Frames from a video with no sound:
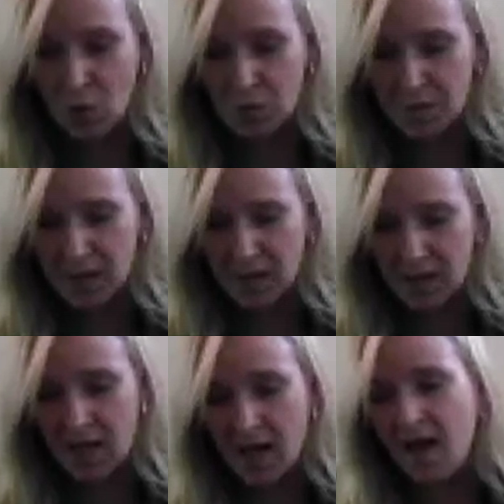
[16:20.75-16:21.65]
would
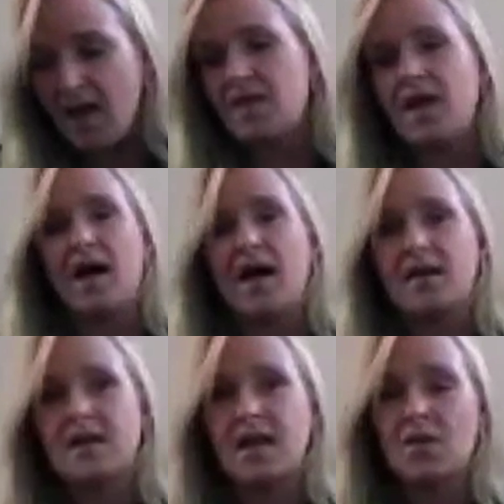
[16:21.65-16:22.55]
be that
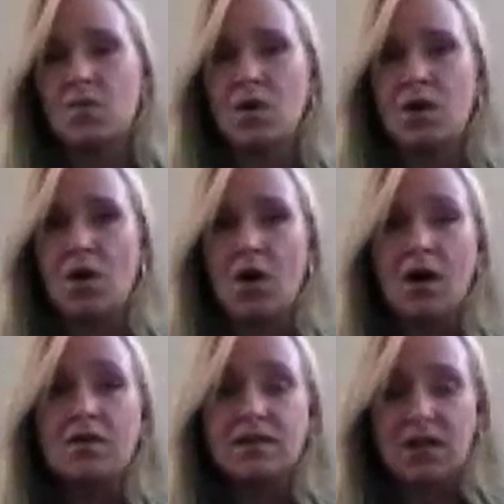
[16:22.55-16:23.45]
it would
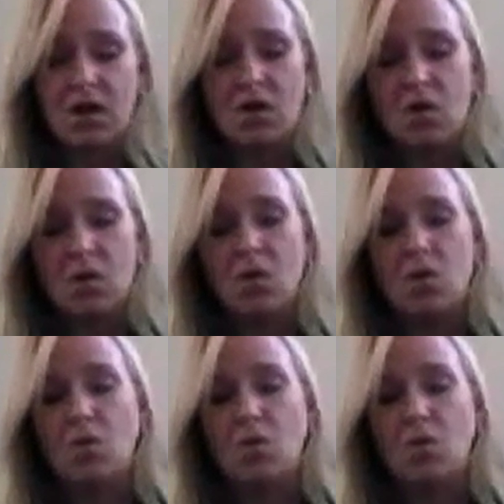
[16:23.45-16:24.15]
also